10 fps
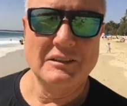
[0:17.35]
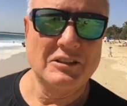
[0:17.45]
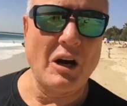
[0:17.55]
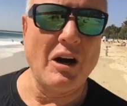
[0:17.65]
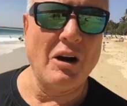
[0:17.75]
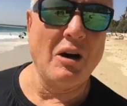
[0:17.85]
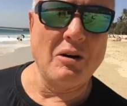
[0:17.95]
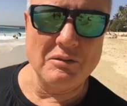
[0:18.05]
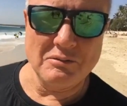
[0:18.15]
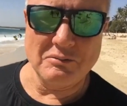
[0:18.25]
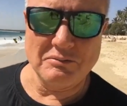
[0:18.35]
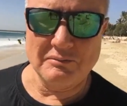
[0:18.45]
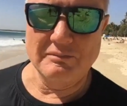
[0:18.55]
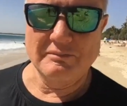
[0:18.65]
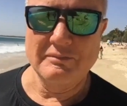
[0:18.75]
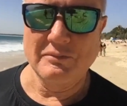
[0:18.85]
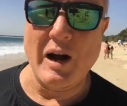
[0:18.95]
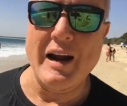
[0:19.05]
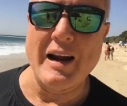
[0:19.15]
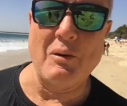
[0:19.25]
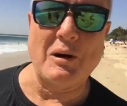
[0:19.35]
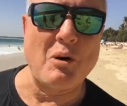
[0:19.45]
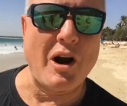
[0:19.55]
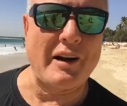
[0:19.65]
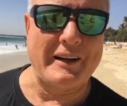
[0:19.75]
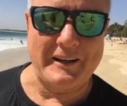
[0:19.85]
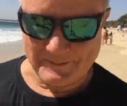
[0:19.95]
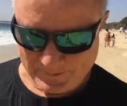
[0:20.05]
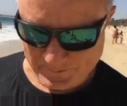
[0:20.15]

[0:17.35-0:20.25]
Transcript: So why network marketing?